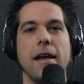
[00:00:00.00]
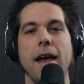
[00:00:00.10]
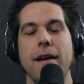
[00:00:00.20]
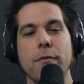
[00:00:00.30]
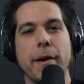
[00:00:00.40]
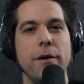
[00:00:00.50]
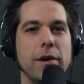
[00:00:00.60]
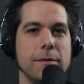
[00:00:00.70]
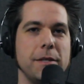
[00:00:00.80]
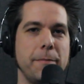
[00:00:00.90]
Hey everybody,
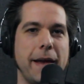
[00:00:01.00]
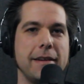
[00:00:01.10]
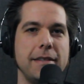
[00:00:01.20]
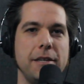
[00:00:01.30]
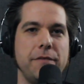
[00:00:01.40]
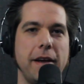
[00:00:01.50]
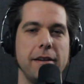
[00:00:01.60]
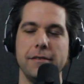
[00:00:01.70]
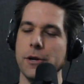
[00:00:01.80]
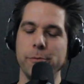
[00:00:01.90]
welcome to the Backstage
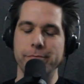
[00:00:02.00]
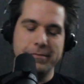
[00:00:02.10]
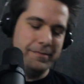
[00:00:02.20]
van. Nope.